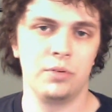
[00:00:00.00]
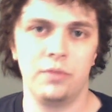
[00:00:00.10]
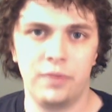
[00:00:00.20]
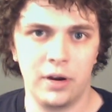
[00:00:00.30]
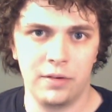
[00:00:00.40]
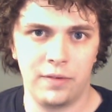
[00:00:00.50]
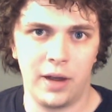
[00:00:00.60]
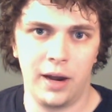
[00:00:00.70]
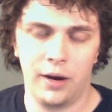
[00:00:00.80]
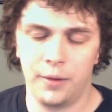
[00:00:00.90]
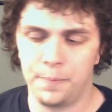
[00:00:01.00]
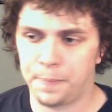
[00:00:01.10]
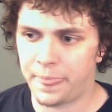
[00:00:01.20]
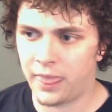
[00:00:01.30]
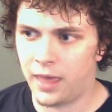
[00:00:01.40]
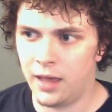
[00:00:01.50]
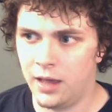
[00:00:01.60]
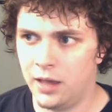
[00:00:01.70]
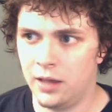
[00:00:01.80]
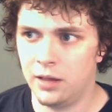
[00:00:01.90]
Improved Fairy Fire,
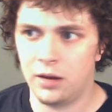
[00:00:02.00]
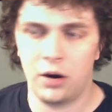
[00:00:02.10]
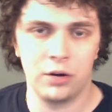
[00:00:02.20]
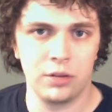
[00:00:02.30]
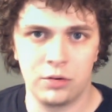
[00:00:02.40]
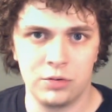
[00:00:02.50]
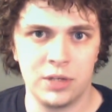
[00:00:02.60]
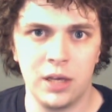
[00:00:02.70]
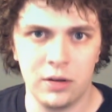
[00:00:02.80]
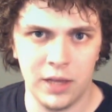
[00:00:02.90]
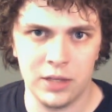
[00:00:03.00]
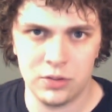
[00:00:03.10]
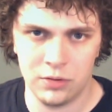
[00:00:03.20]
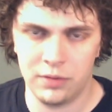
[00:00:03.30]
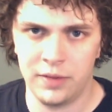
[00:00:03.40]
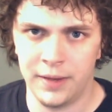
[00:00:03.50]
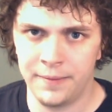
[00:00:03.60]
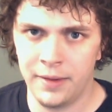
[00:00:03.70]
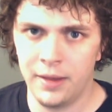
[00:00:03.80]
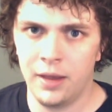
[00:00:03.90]
Heart of the Crusader, that sort of
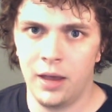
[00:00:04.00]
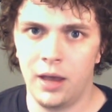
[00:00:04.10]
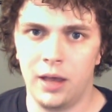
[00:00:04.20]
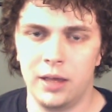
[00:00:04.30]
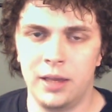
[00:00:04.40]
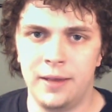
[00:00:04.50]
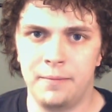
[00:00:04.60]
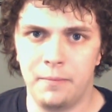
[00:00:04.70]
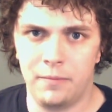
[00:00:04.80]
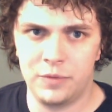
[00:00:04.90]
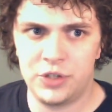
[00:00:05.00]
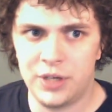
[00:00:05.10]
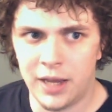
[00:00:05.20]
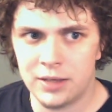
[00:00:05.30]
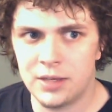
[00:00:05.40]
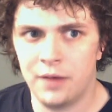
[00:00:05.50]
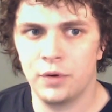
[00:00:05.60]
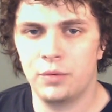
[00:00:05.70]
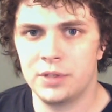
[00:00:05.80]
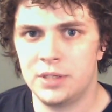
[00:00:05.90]
thing. It checks
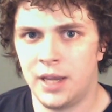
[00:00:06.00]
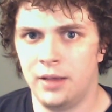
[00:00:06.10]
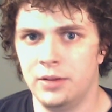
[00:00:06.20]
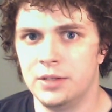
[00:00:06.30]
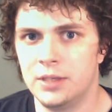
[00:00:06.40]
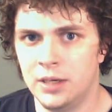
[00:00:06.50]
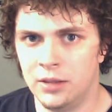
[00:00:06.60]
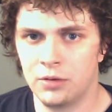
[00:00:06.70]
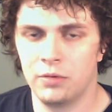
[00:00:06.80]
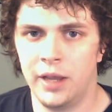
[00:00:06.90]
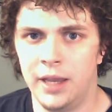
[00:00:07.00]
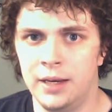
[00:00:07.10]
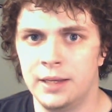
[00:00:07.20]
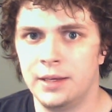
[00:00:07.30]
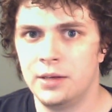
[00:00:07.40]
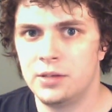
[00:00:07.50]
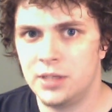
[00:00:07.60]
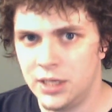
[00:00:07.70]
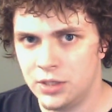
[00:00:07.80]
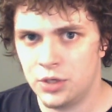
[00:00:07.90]
everyone's talents in the raid,
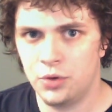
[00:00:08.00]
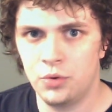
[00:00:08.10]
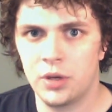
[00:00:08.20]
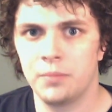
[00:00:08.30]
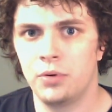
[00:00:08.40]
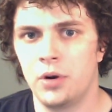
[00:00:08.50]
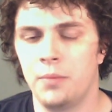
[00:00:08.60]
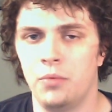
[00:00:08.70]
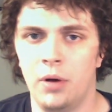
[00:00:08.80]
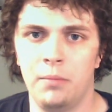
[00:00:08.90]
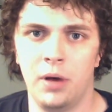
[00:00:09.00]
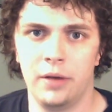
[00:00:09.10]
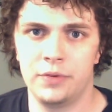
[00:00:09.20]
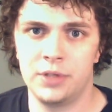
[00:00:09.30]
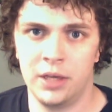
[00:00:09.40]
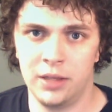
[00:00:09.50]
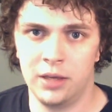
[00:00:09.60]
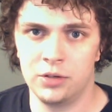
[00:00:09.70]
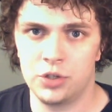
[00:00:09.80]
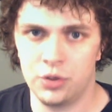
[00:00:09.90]
sees who can put up what buffs, and
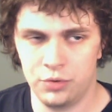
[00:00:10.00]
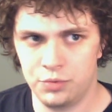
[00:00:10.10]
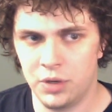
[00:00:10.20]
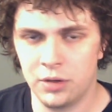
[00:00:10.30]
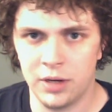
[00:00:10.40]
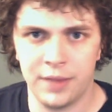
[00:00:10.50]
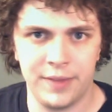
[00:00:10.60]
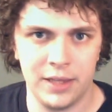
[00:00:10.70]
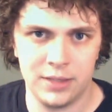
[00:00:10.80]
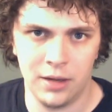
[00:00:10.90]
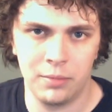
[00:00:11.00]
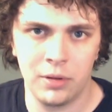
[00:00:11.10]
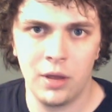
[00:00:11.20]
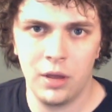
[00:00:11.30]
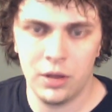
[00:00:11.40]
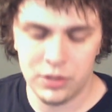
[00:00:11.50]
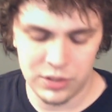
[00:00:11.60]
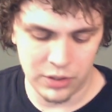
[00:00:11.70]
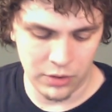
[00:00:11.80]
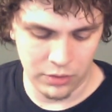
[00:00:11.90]
then shows whether or not that's up.
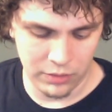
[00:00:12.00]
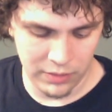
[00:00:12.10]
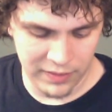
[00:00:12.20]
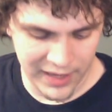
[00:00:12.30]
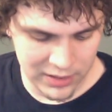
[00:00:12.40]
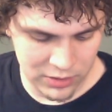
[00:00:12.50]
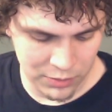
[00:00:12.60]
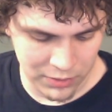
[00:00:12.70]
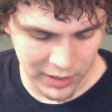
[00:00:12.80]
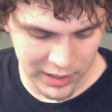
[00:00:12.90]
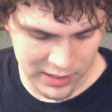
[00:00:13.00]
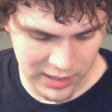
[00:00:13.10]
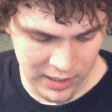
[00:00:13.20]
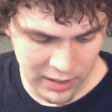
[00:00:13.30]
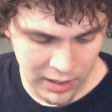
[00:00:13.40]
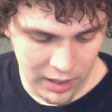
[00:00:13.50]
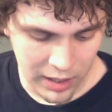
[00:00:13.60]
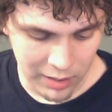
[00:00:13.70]
So that's super handy.